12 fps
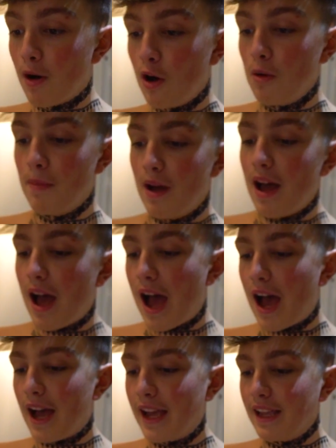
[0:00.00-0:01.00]
mum,
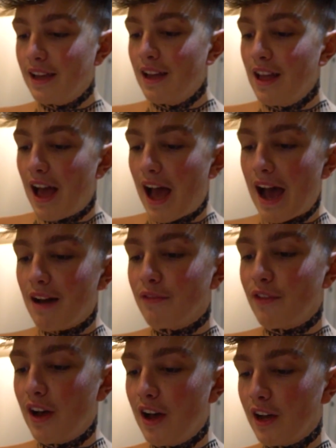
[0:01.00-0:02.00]
I
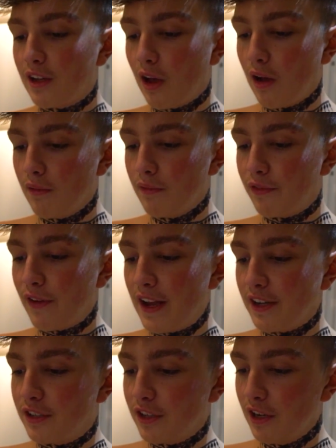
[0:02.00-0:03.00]
have a
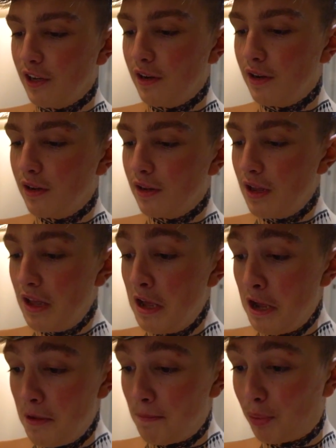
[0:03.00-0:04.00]
confession.
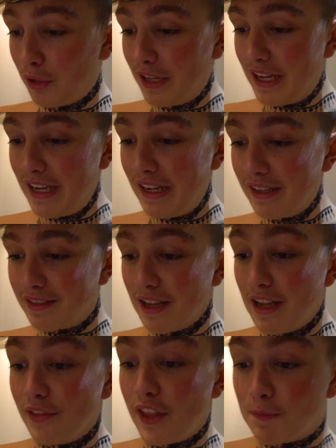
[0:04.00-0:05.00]

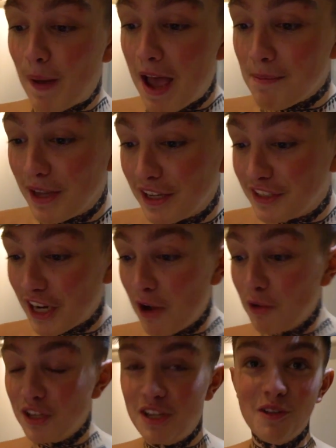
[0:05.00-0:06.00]
Please, this better be a
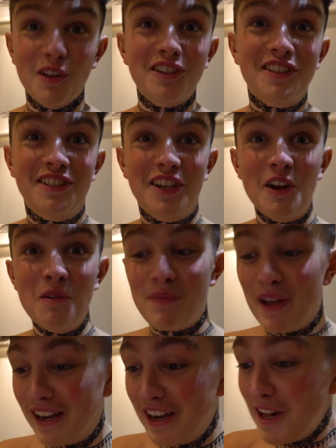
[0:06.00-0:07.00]
joke, you look
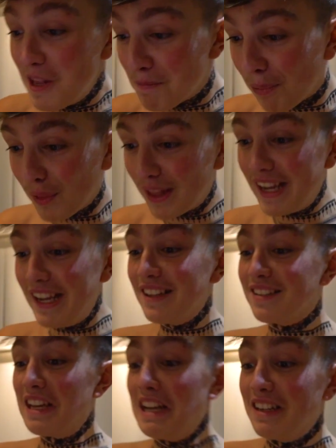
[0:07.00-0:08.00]
stupid. Please